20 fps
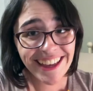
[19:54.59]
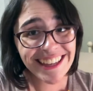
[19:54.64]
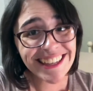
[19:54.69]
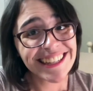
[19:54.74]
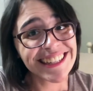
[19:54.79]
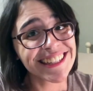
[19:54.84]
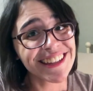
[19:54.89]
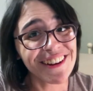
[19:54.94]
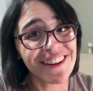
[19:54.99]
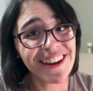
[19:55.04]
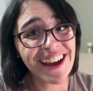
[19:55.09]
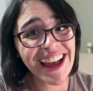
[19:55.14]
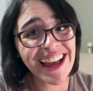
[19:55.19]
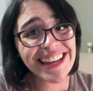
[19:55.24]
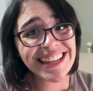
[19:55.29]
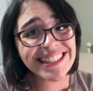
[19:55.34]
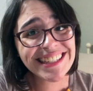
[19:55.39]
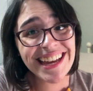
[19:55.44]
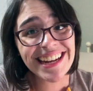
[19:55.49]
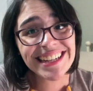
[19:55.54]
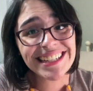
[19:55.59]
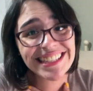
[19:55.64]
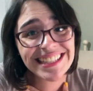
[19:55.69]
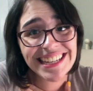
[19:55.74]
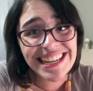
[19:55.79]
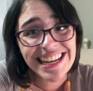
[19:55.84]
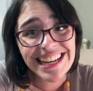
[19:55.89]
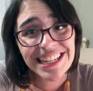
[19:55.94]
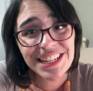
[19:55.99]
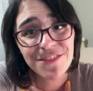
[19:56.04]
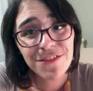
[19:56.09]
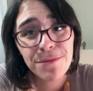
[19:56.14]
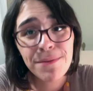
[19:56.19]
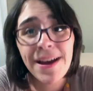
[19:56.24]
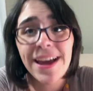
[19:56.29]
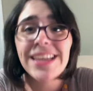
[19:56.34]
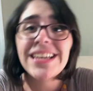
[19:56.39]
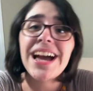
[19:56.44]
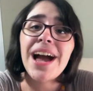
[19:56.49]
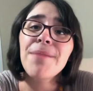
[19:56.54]
So guys, that is it for
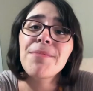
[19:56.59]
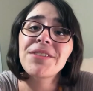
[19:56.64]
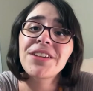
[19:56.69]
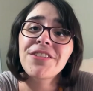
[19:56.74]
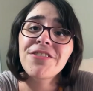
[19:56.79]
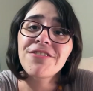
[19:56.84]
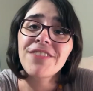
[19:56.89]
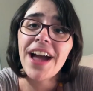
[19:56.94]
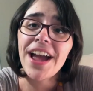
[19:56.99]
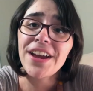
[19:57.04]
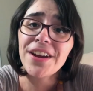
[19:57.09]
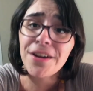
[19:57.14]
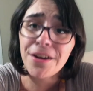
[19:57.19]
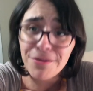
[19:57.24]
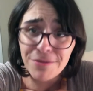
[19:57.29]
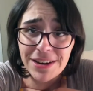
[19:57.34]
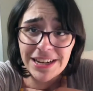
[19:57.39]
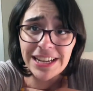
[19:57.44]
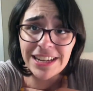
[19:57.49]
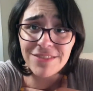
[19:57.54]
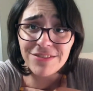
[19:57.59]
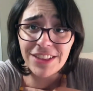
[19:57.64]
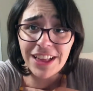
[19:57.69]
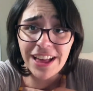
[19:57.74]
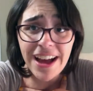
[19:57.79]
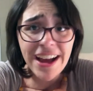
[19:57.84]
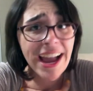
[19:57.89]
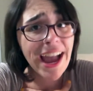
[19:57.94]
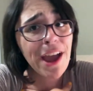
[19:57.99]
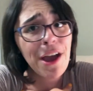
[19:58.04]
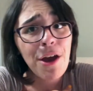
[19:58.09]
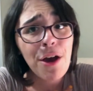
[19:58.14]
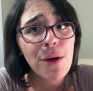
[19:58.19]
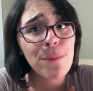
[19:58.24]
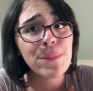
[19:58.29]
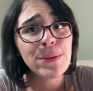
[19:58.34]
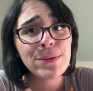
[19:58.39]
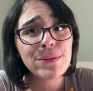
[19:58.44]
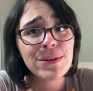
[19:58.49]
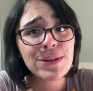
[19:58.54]
my Goblet of Fire reading vlog. I
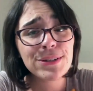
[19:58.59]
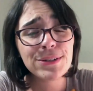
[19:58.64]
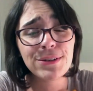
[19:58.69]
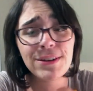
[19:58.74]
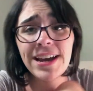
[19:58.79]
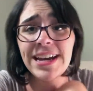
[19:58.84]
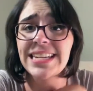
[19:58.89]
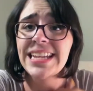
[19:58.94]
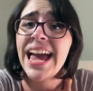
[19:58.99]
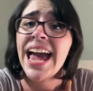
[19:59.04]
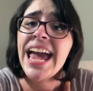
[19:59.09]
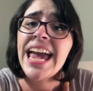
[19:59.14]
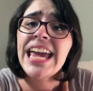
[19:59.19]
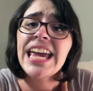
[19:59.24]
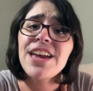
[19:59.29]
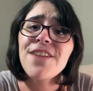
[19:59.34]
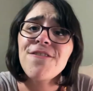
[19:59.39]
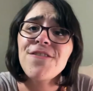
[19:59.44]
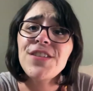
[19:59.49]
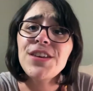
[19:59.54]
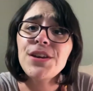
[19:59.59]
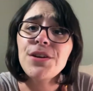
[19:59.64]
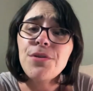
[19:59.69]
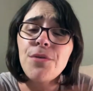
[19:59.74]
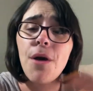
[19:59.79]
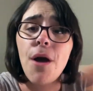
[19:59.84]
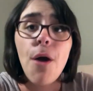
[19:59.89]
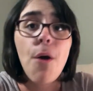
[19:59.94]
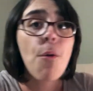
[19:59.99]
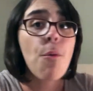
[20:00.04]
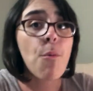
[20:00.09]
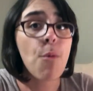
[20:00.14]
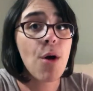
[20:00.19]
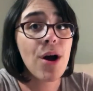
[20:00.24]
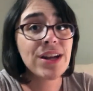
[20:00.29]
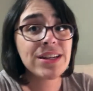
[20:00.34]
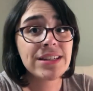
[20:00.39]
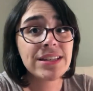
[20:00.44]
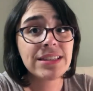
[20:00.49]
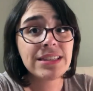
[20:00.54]
hope you enjoyed. If you
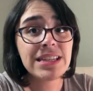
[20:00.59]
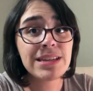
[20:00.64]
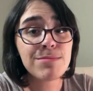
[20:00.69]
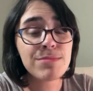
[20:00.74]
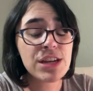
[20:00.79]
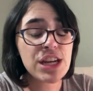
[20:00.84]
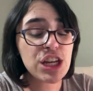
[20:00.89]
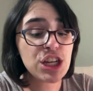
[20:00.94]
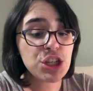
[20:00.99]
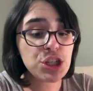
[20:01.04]
want to see me